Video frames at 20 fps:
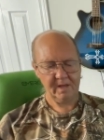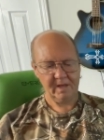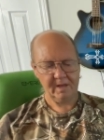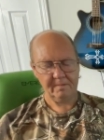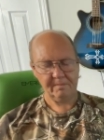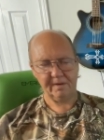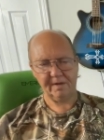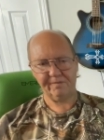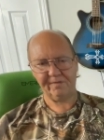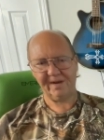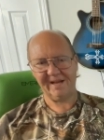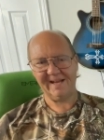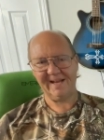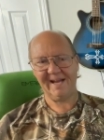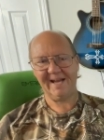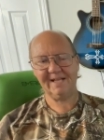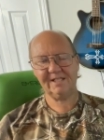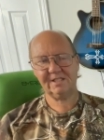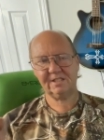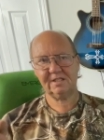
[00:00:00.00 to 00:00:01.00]
But if I
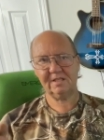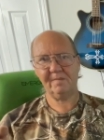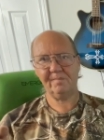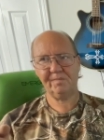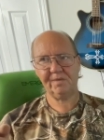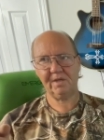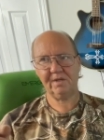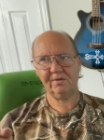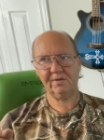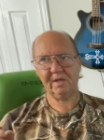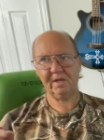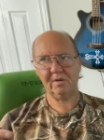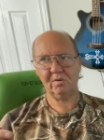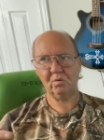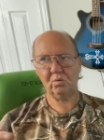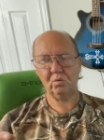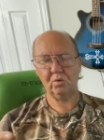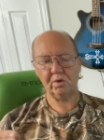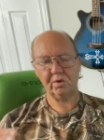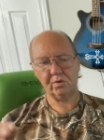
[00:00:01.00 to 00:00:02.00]
had something that
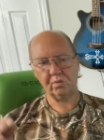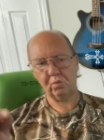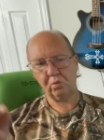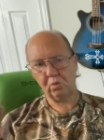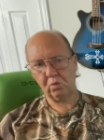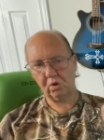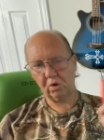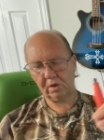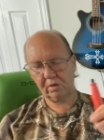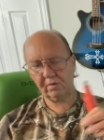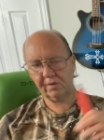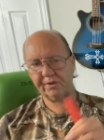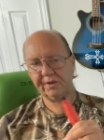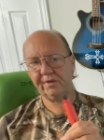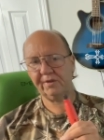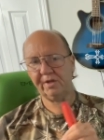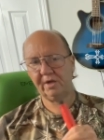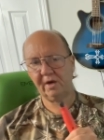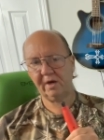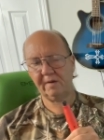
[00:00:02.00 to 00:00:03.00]
would work within
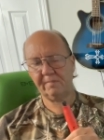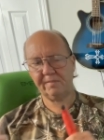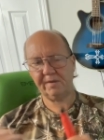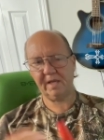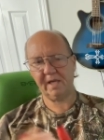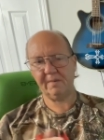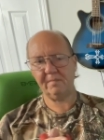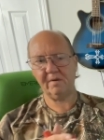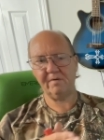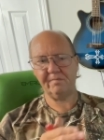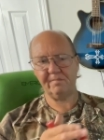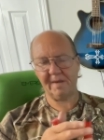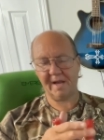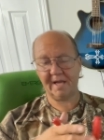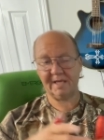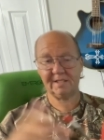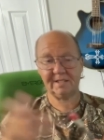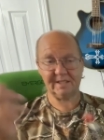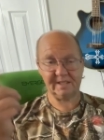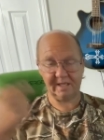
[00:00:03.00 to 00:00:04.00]
the RPM of
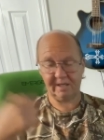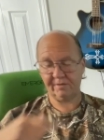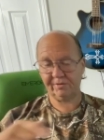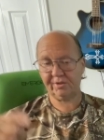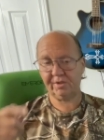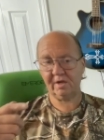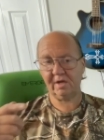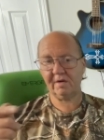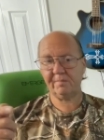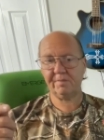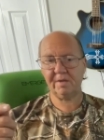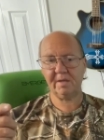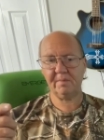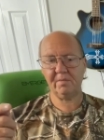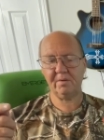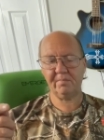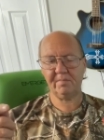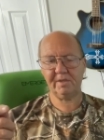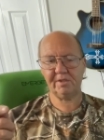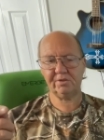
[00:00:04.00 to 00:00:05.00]
maxing out the RPM
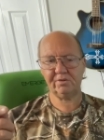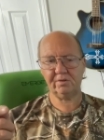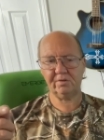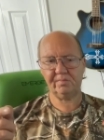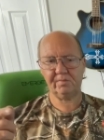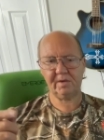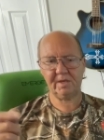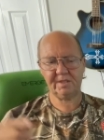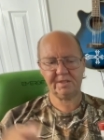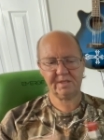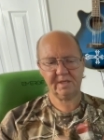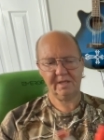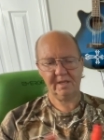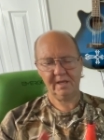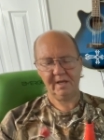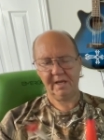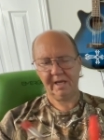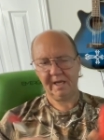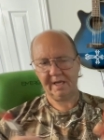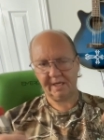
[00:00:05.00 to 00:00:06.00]
of my drill press,
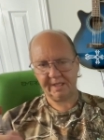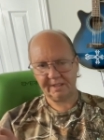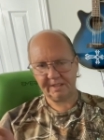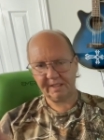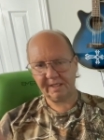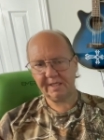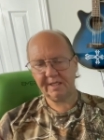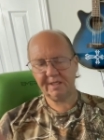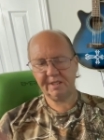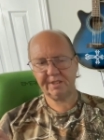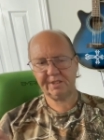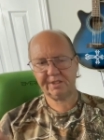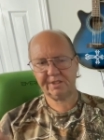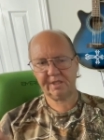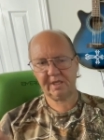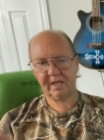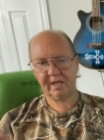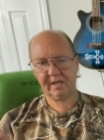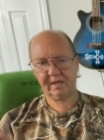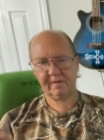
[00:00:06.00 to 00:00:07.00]
and I needed a
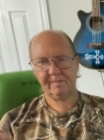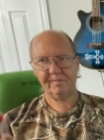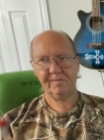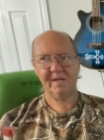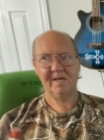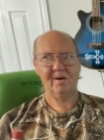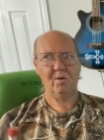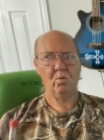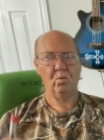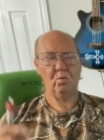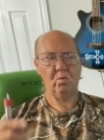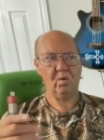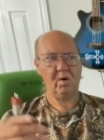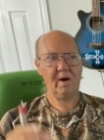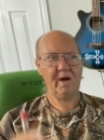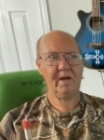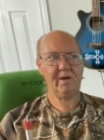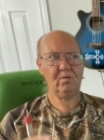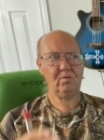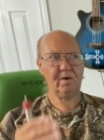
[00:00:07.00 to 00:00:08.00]
snake,
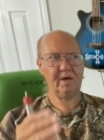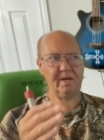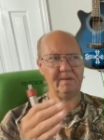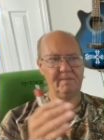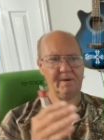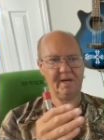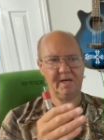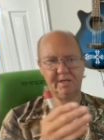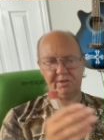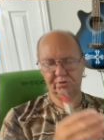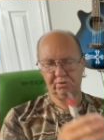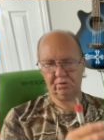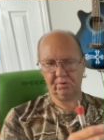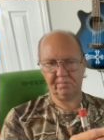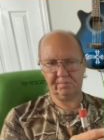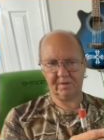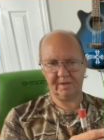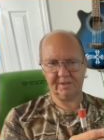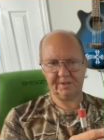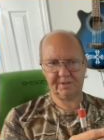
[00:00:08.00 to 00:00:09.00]
why would I buy a drill
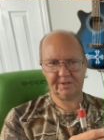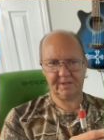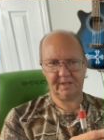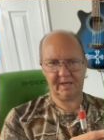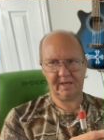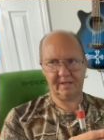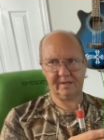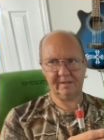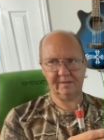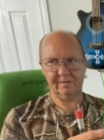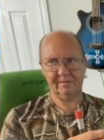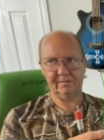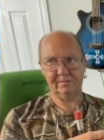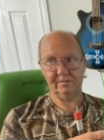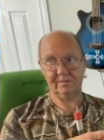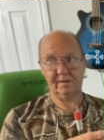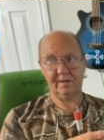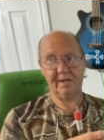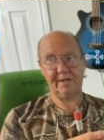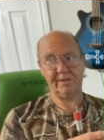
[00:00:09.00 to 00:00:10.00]
press snake?
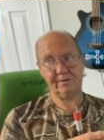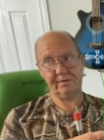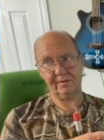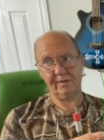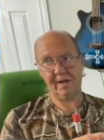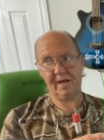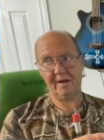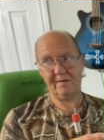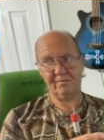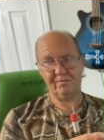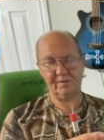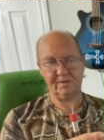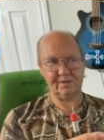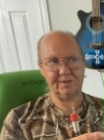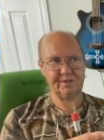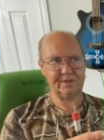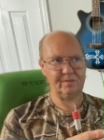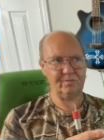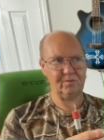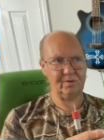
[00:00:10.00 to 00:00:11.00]
Well, I do have one
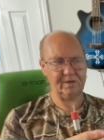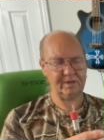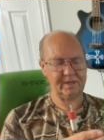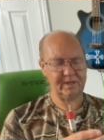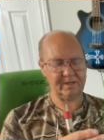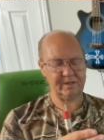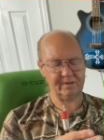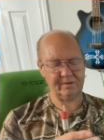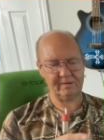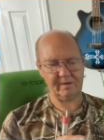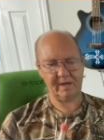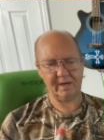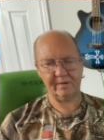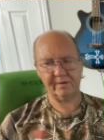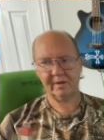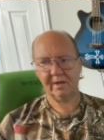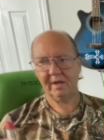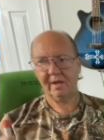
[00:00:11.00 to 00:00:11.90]
somewhere kicking around.